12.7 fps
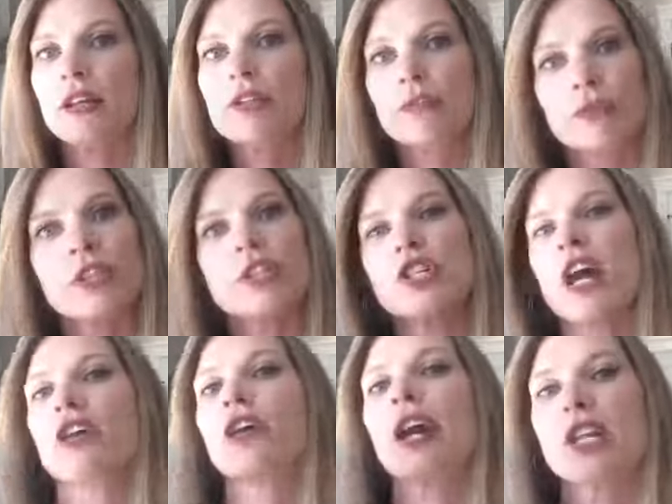through the
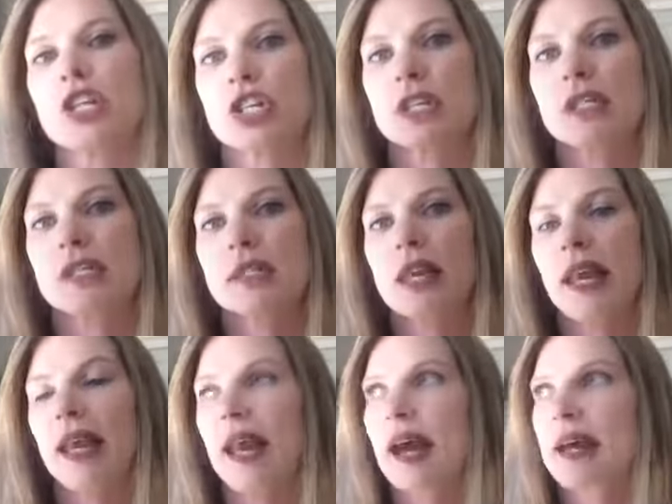generations.
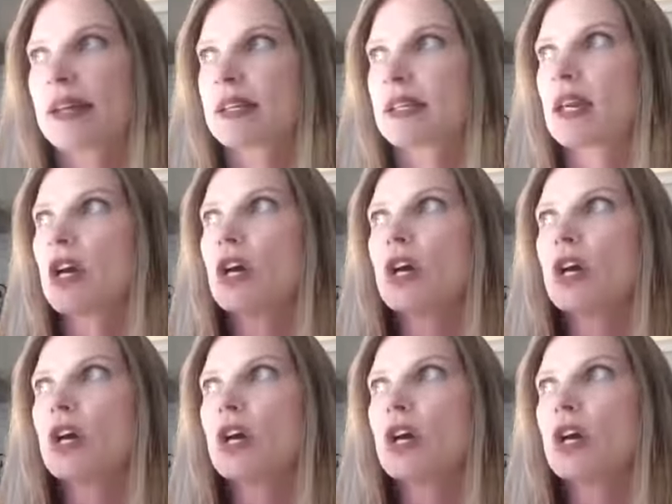And